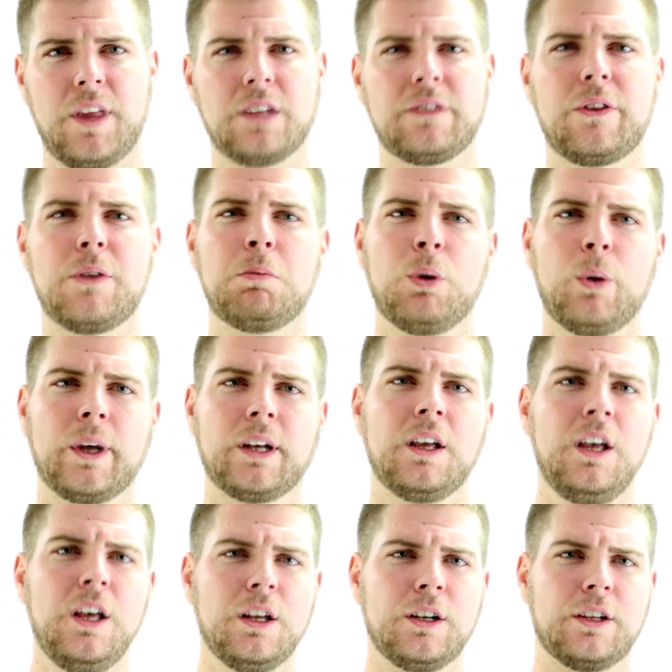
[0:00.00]
That's the point.
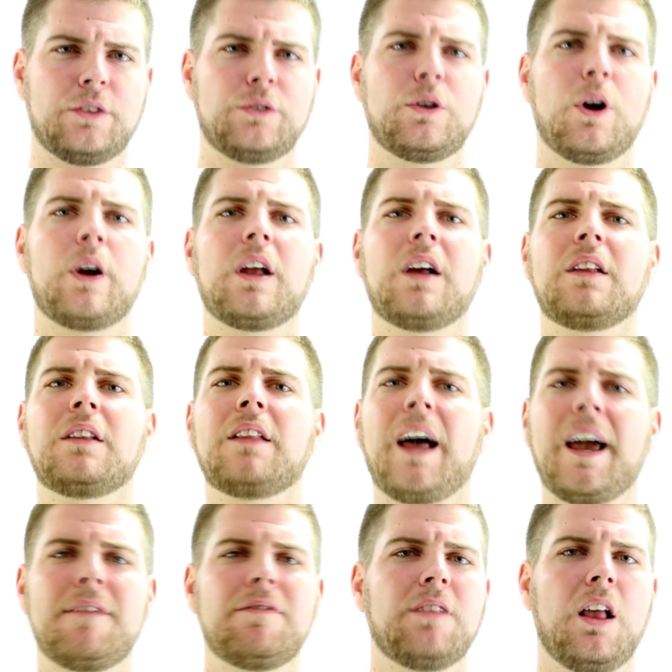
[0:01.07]
To start a
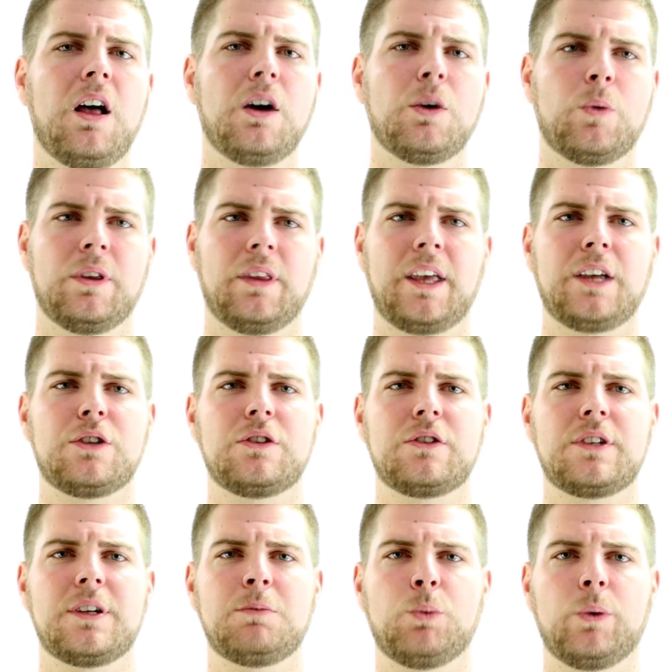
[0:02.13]
lifelong
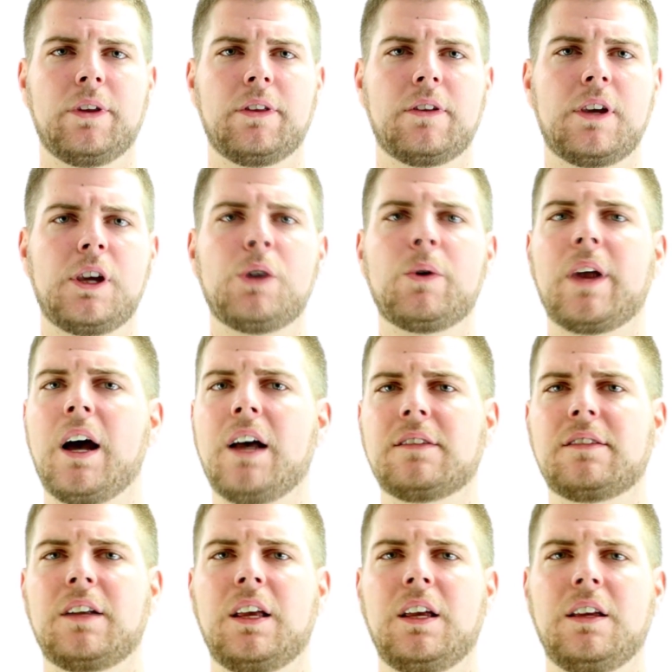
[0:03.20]
relationship with
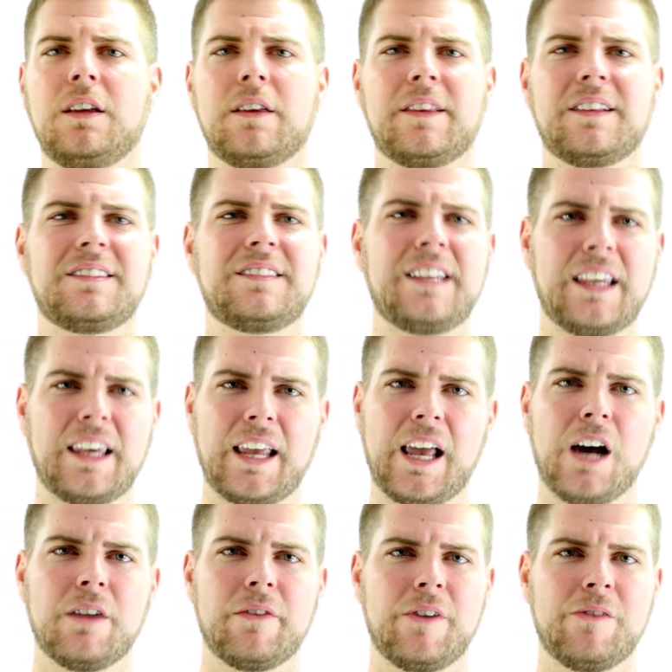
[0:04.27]
curiosity and the
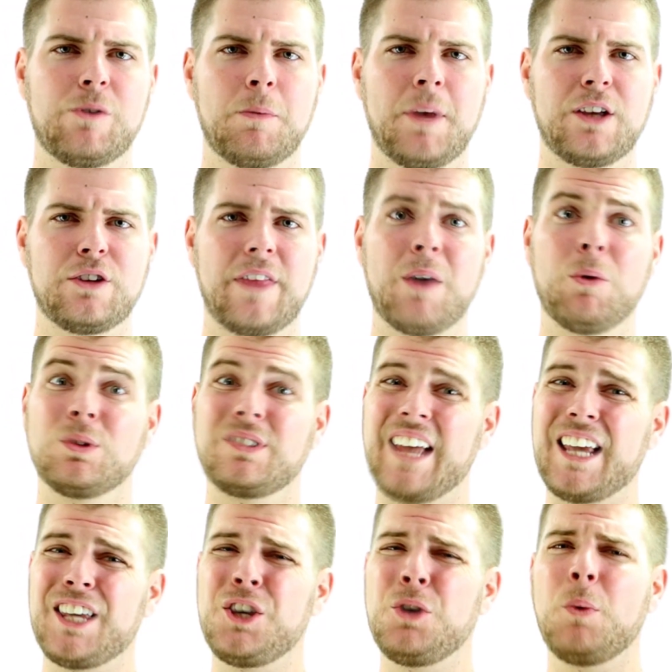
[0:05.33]
seeking out of information that will
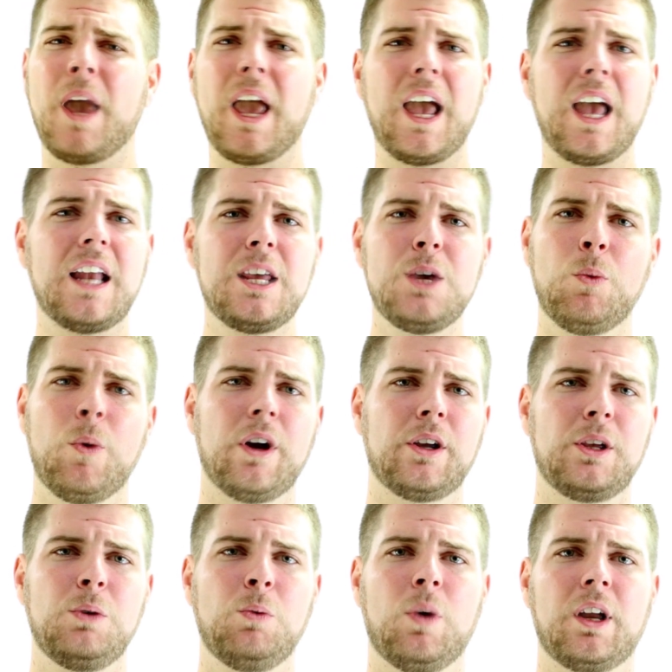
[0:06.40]
take you anywhere
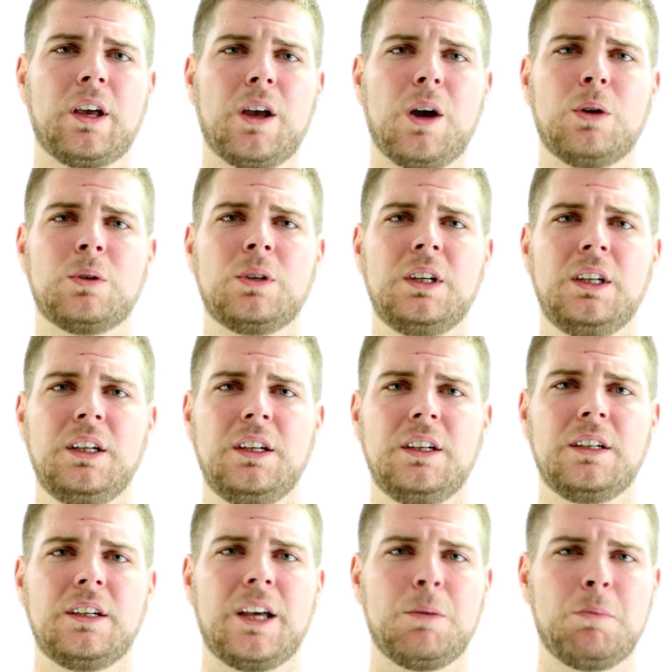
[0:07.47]
you want to go
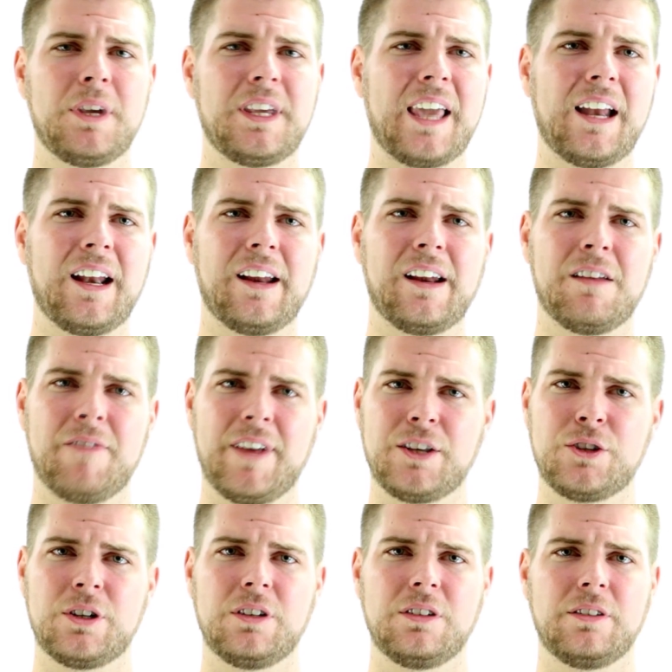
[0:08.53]
and begin an
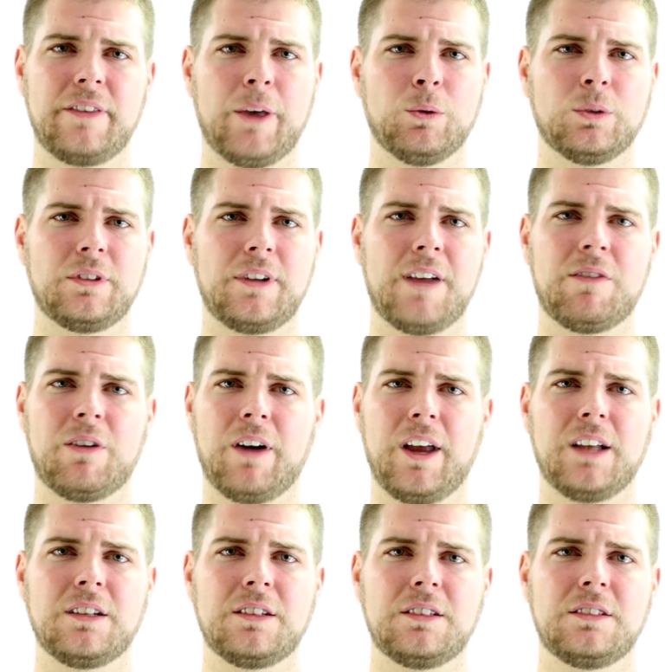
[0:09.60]
adventure that will never
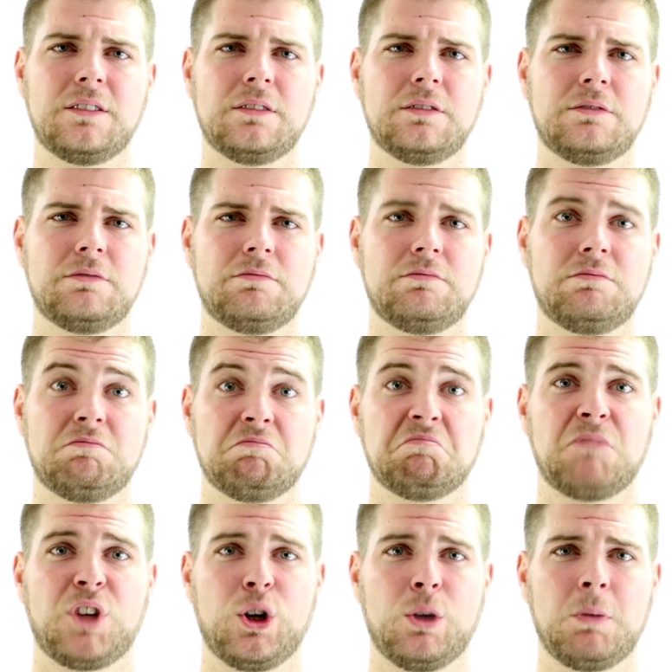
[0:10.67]
end.
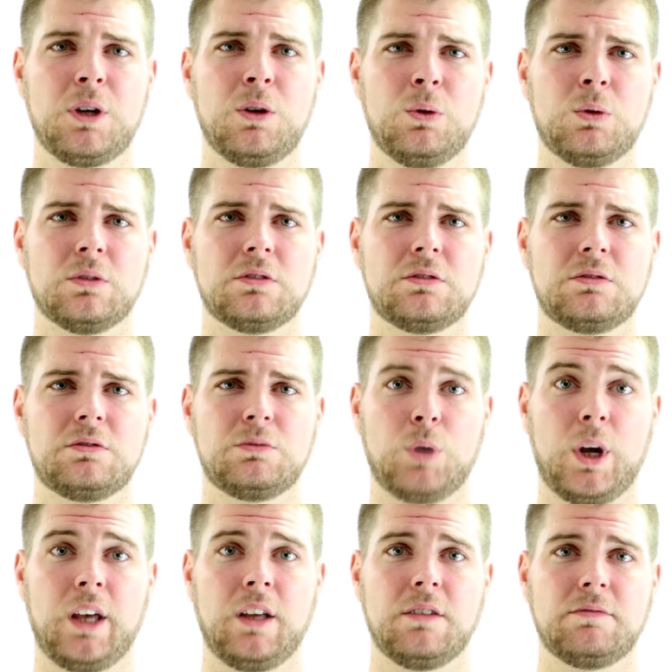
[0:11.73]
Could be cool,
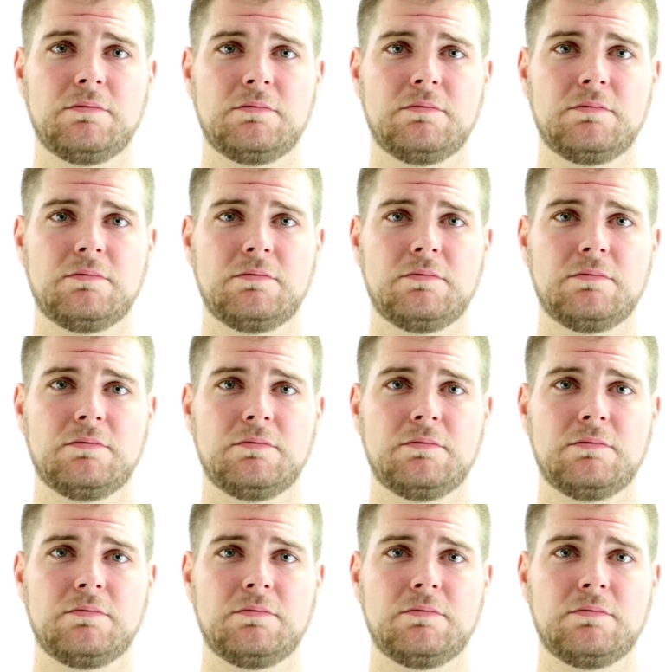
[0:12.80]
right?